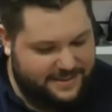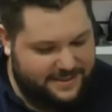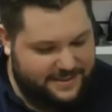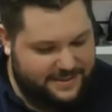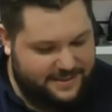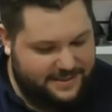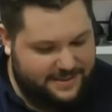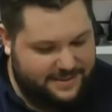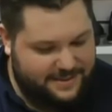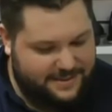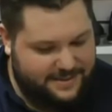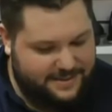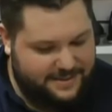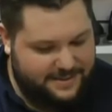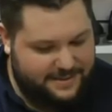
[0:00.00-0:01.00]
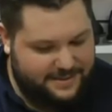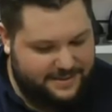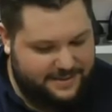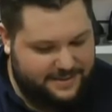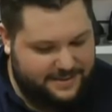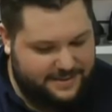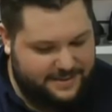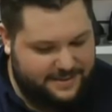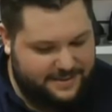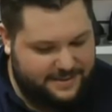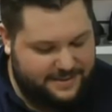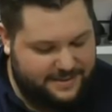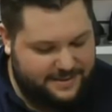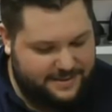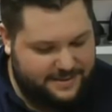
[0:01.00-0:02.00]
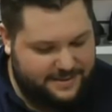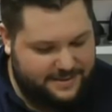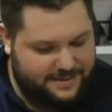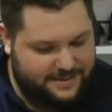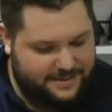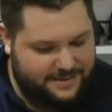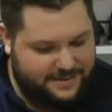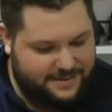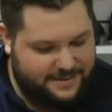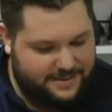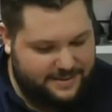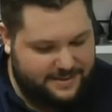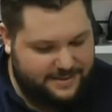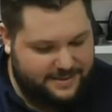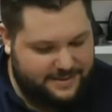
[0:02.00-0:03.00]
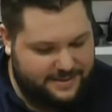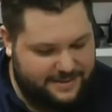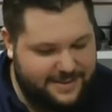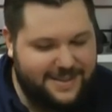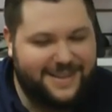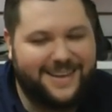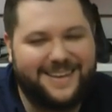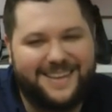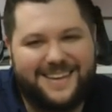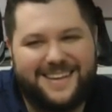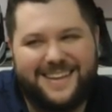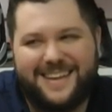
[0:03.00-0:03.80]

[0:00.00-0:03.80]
This person isn't speaking.